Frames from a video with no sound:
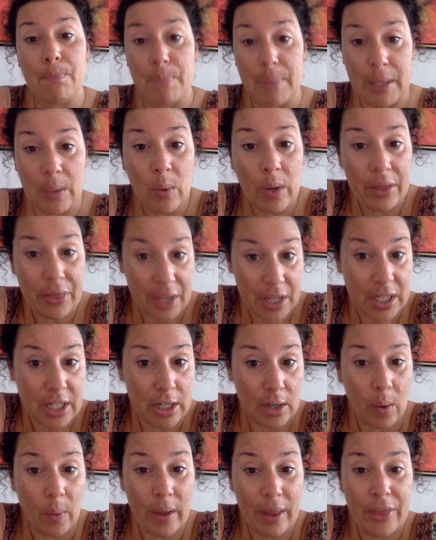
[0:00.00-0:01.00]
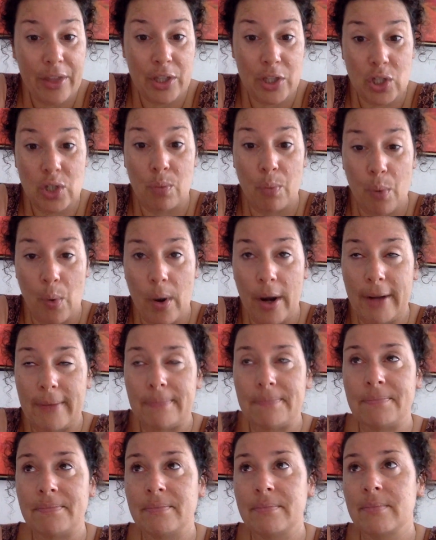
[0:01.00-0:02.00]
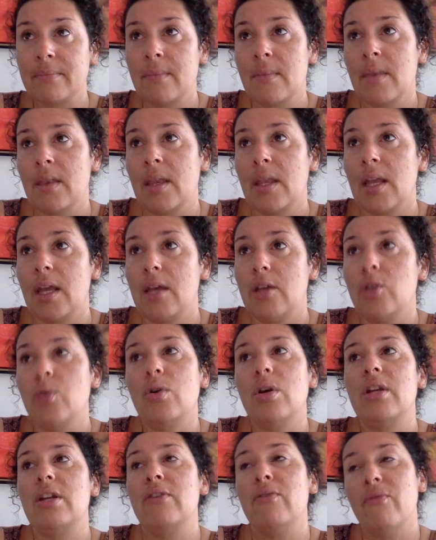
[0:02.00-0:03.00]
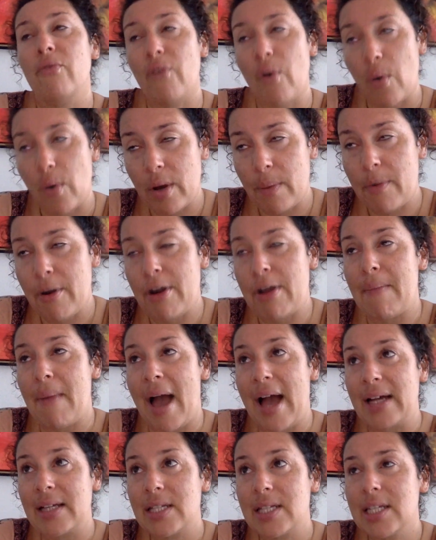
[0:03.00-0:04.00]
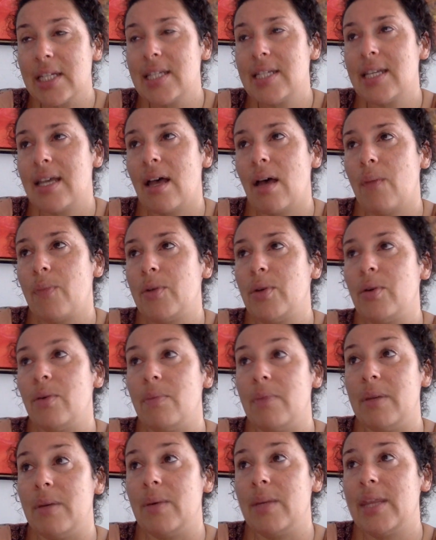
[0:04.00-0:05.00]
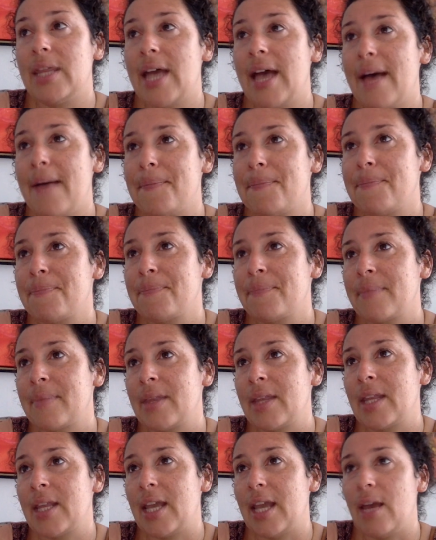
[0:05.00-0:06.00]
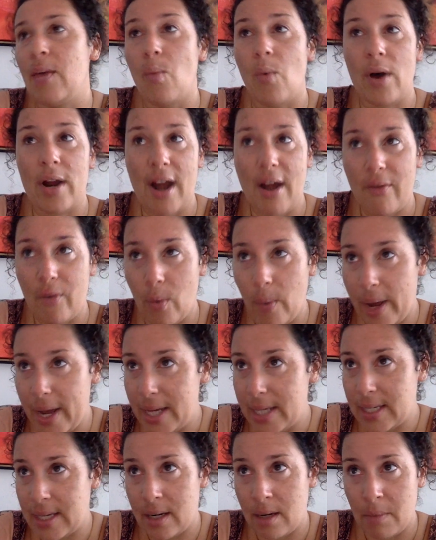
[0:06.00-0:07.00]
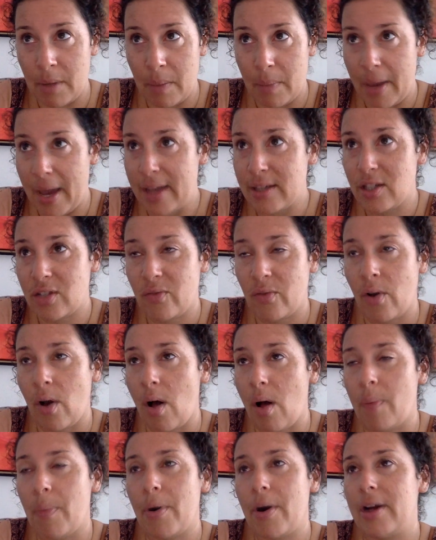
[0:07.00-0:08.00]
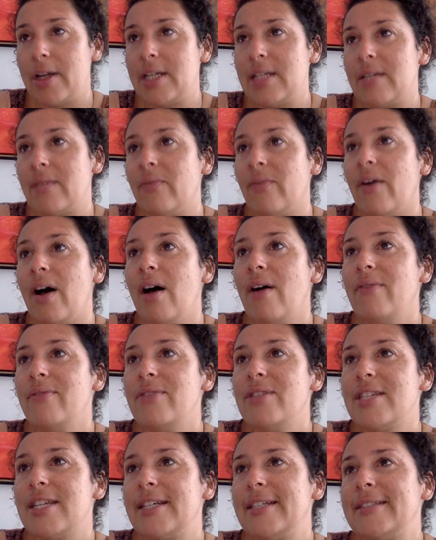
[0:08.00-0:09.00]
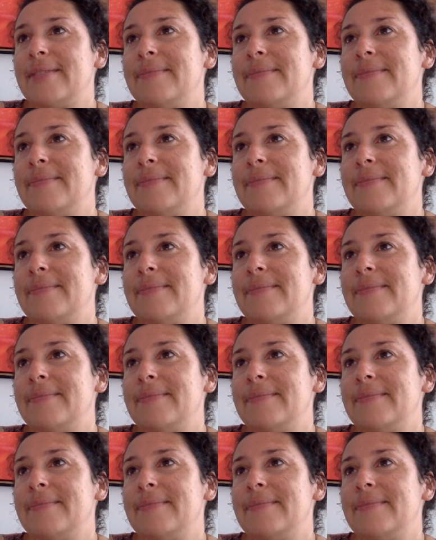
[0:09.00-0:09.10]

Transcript: be with and deal with and support, you could invoke Mary Magdalene to help you to be with that in whatever way is going to be best for all parties involved.